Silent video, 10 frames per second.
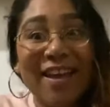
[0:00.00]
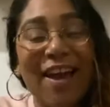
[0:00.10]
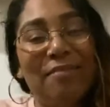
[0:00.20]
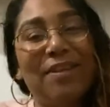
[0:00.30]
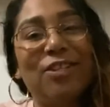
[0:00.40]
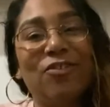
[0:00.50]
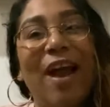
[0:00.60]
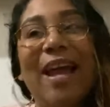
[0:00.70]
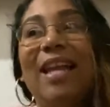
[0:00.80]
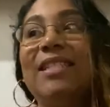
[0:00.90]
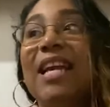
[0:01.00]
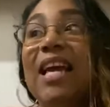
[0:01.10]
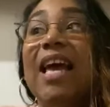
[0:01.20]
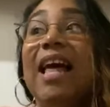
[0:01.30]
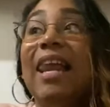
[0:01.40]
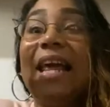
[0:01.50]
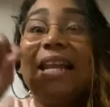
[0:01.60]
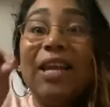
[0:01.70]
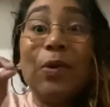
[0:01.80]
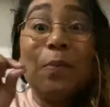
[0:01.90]
I want to try it. It looks like
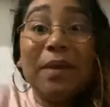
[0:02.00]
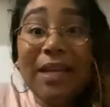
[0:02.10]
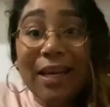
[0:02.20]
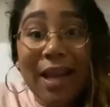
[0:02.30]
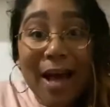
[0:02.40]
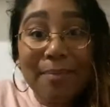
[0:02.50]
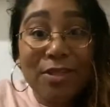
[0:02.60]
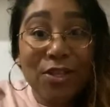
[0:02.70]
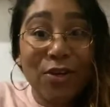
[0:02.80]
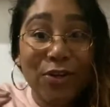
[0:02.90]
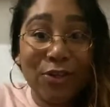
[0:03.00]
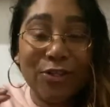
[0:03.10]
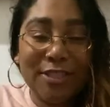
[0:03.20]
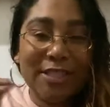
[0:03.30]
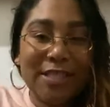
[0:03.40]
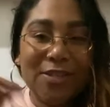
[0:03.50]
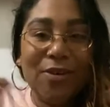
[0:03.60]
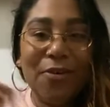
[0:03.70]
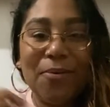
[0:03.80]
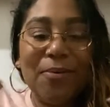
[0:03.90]
little mini lobsters, you know?